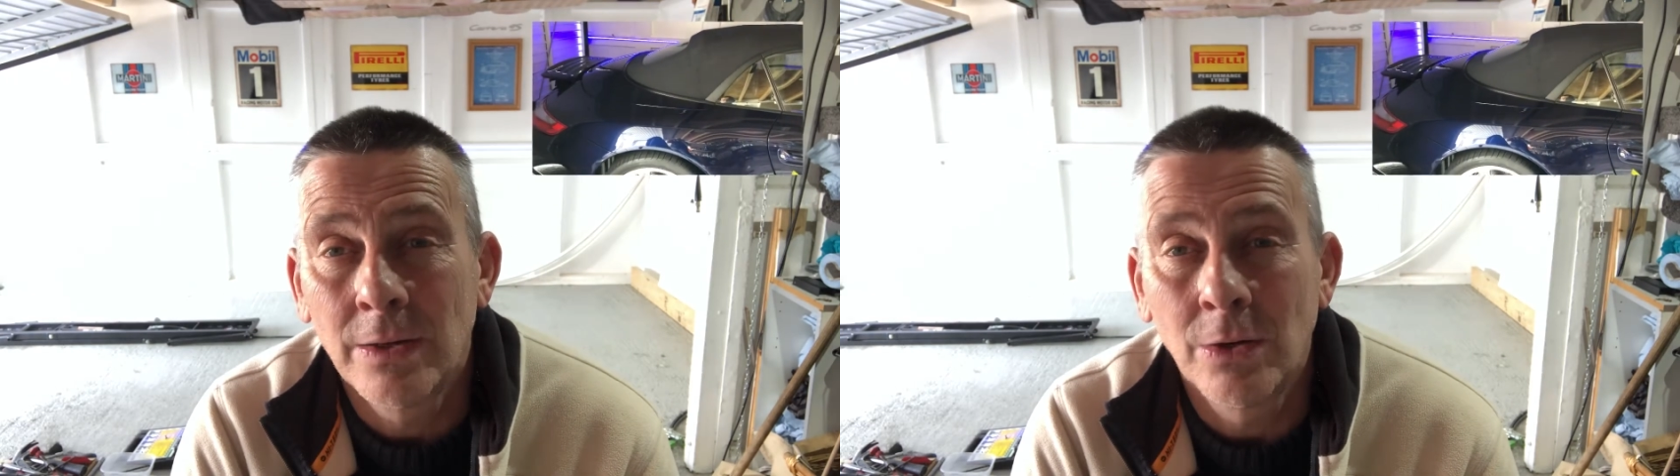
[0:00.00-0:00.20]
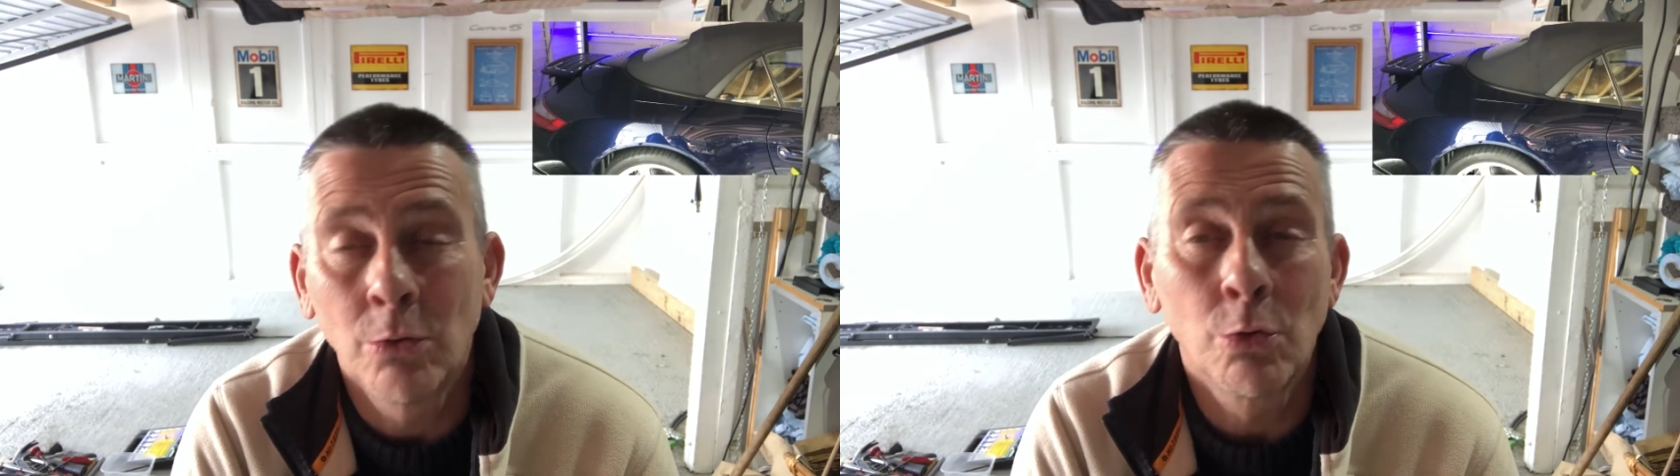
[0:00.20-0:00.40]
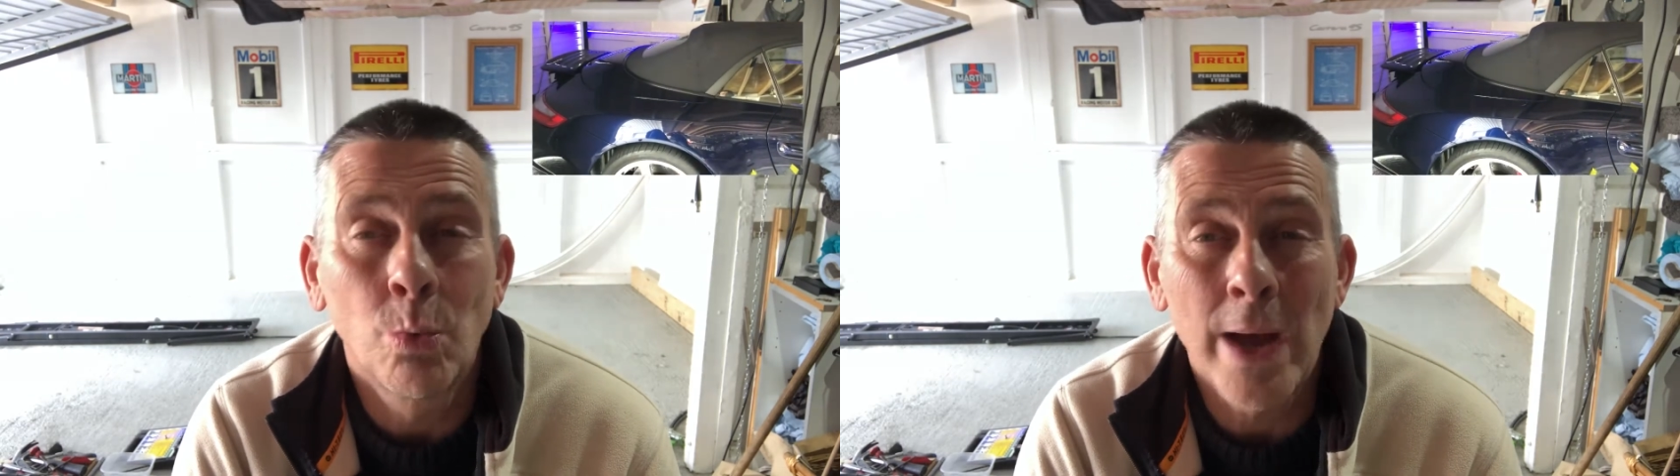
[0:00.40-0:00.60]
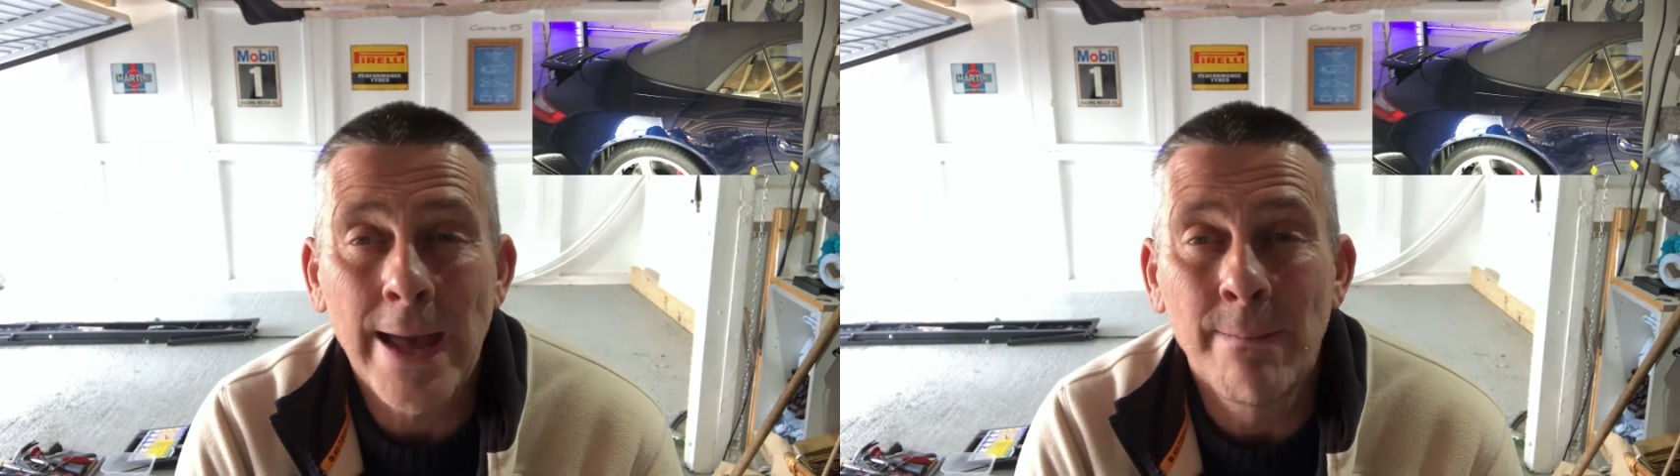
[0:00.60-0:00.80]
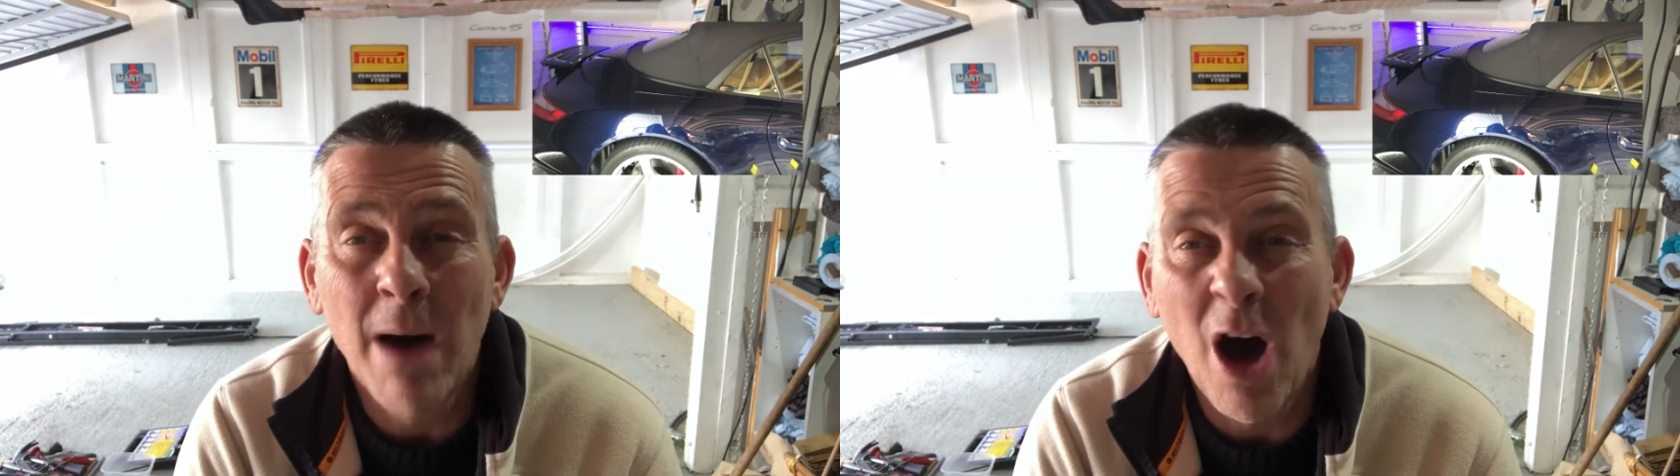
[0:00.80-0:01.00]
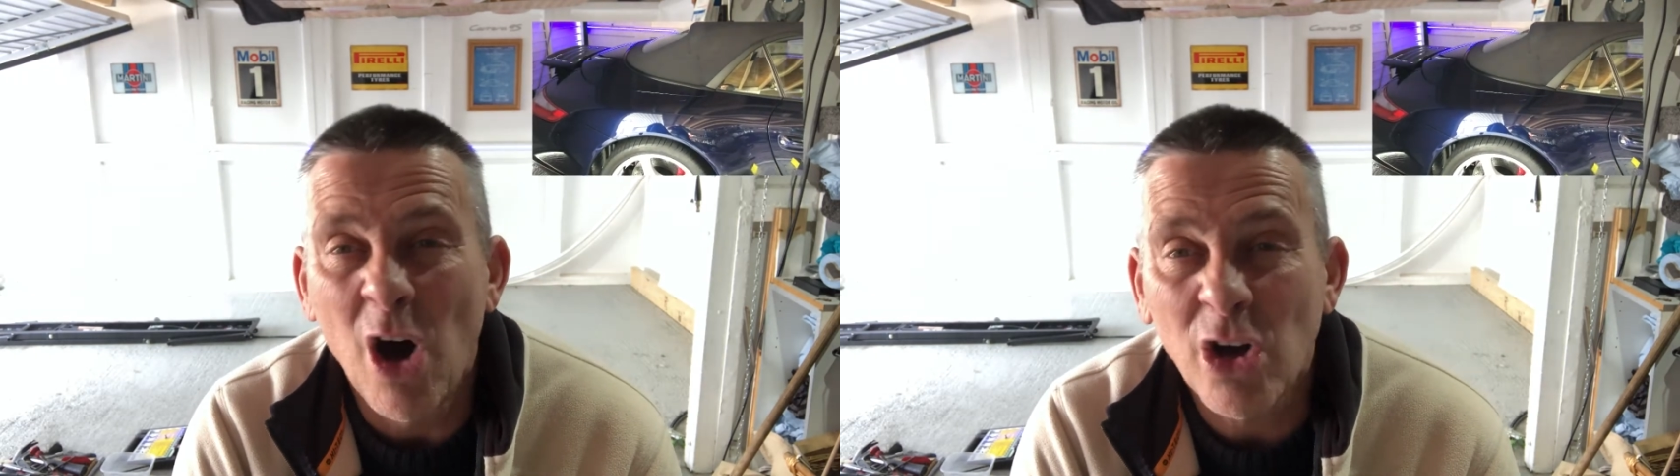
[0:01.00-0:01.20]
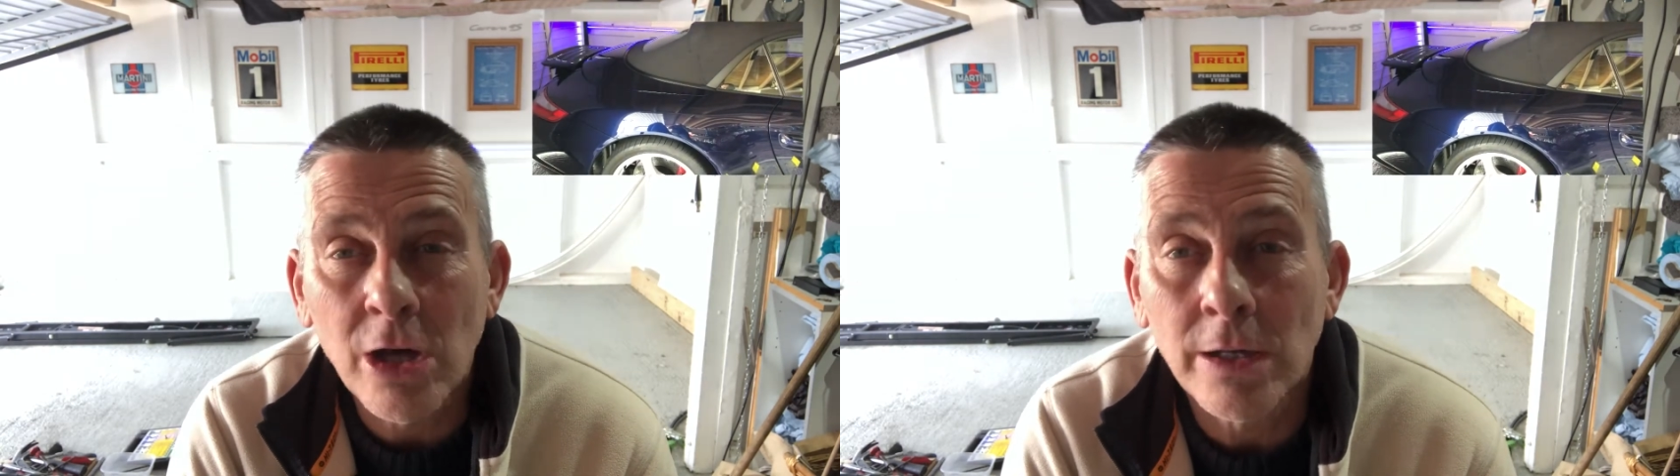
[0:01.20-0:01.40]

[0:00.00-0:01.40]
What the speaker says: or a wear mark.